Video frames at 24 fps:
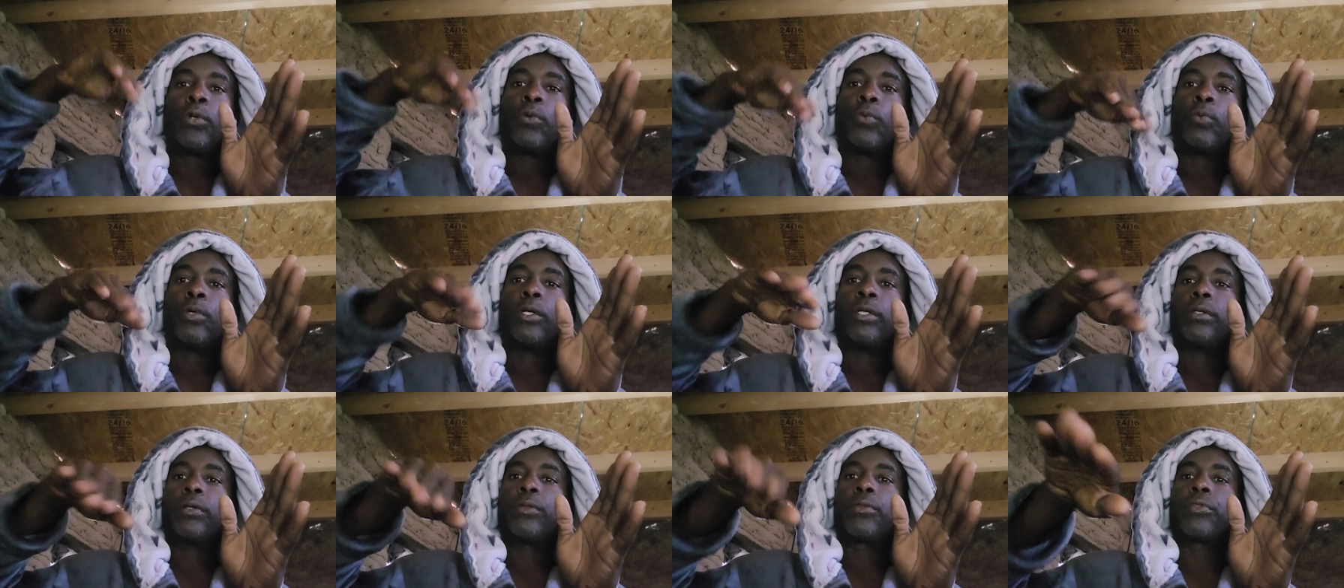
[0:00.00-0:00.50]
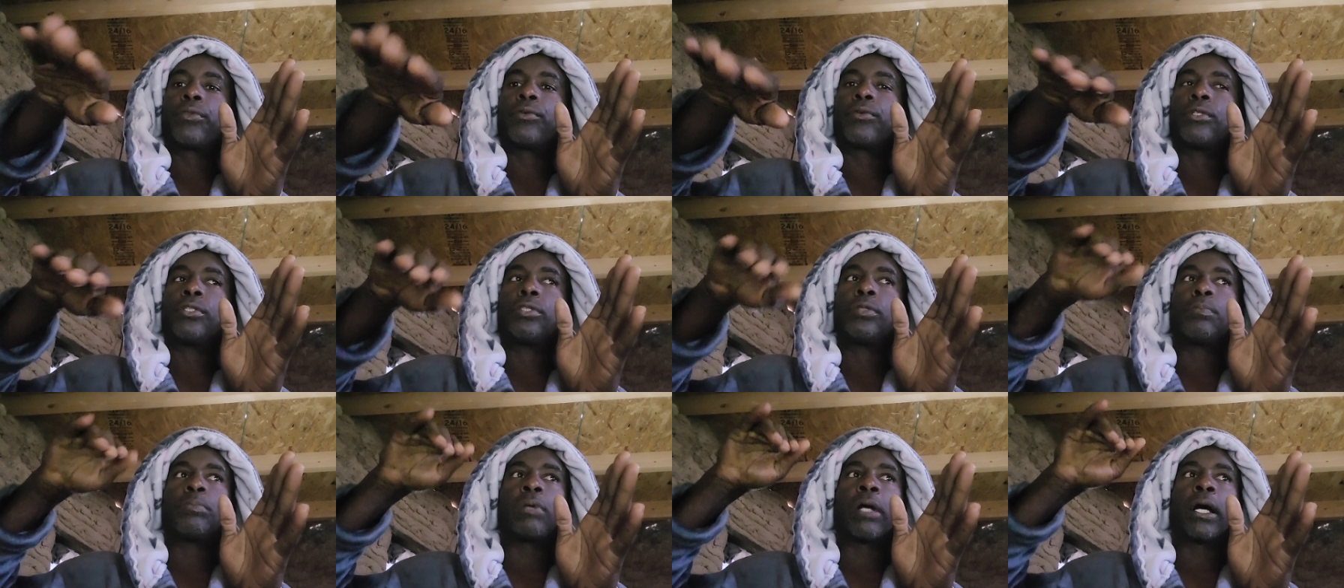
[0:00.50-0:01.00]
whittle
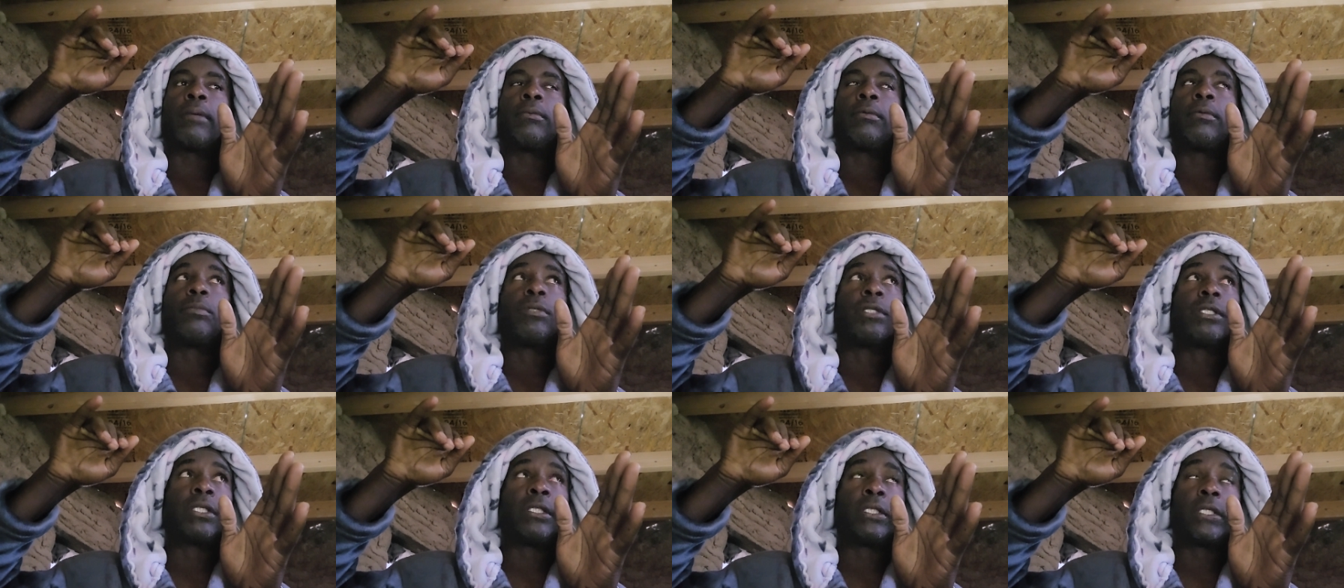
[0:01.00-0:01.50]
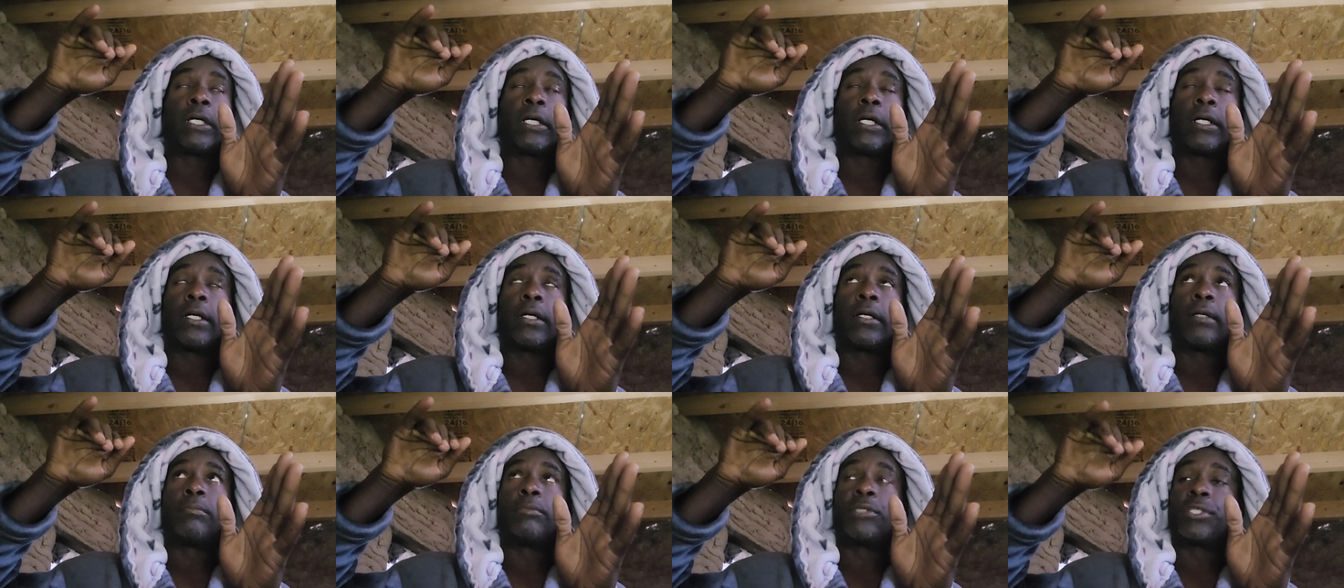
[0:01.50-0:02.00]
through probably
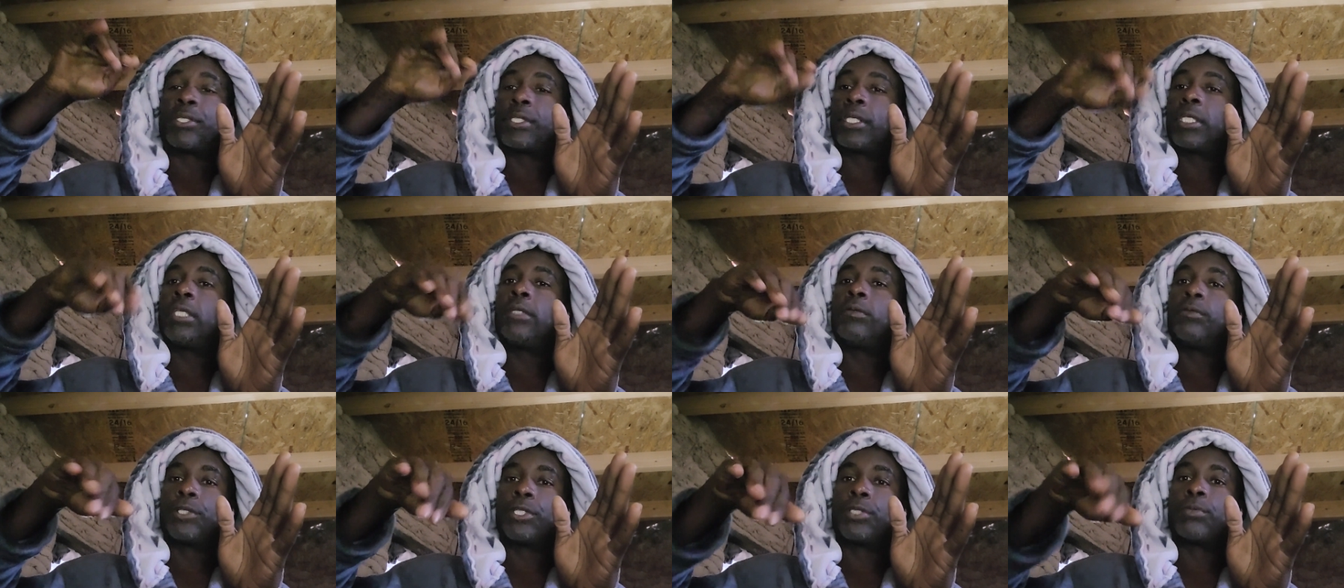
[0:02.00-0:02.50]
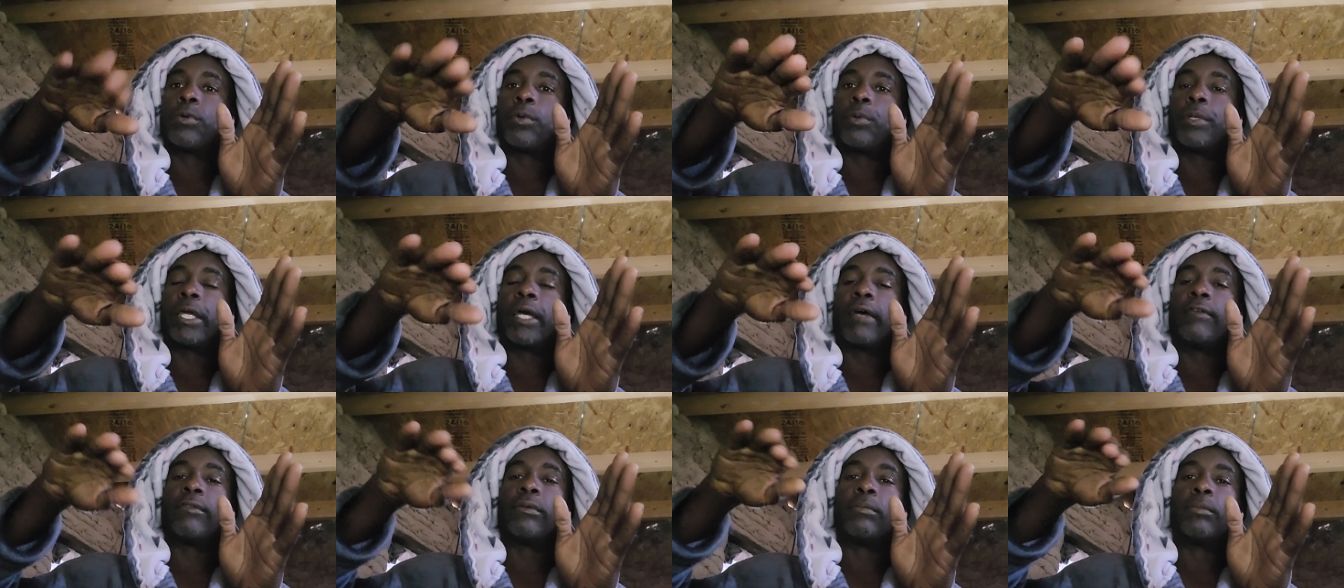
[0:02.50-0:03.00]
mesquite, which is what
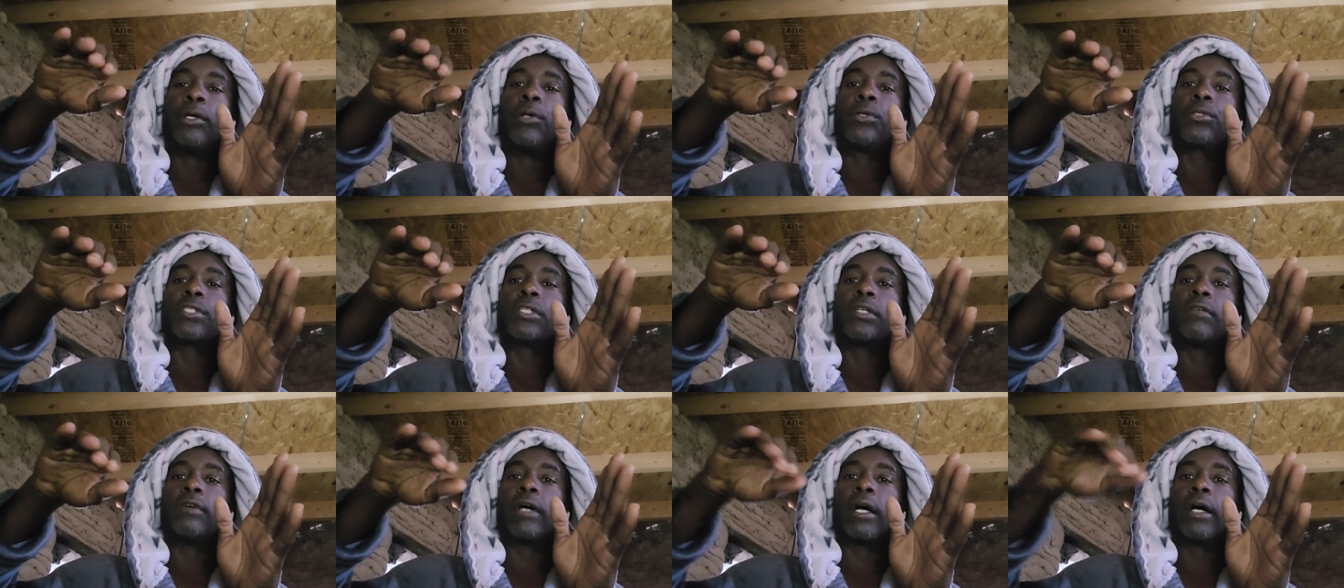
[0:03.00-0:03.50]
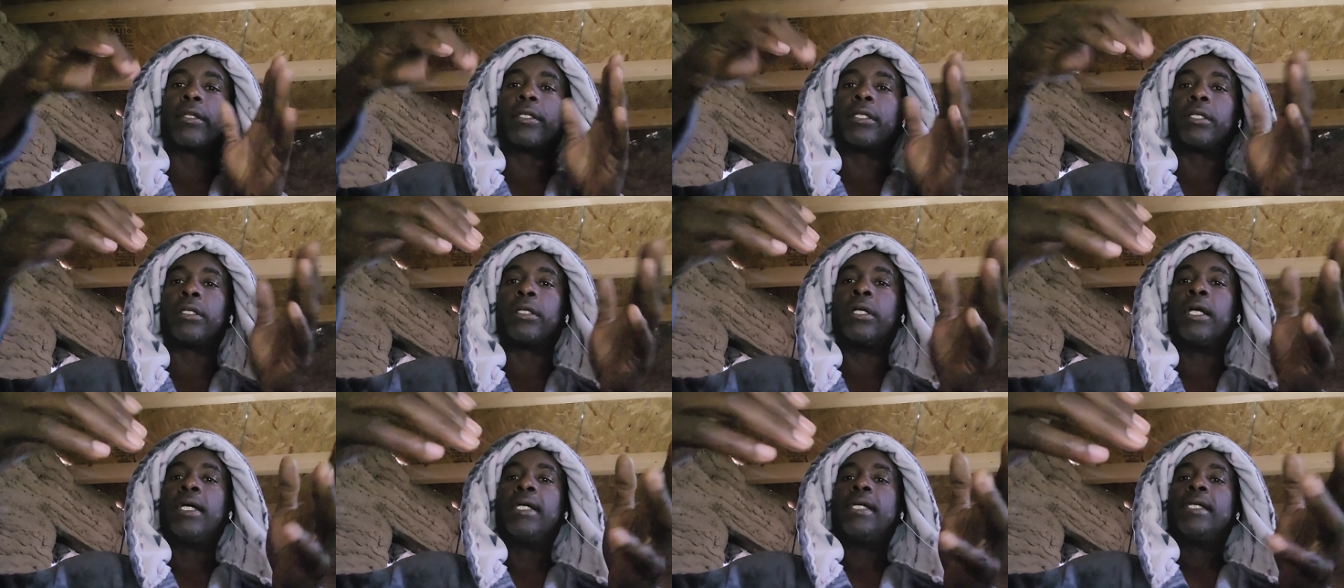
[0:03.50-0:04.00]
we have the most of out
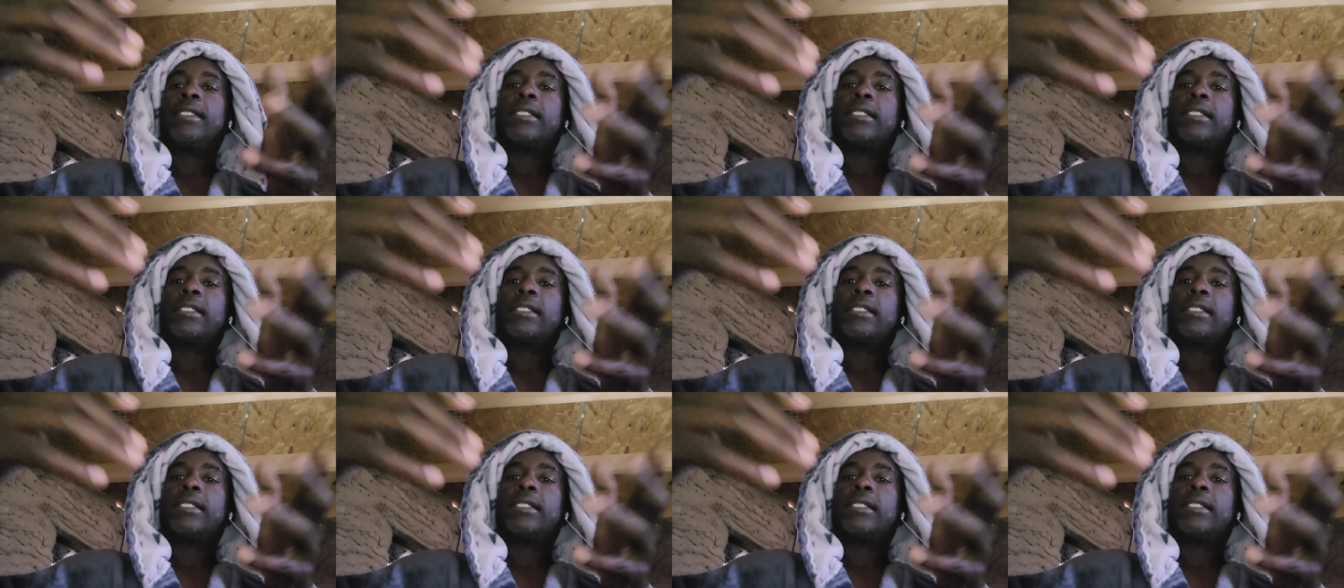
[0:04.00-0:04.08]
here.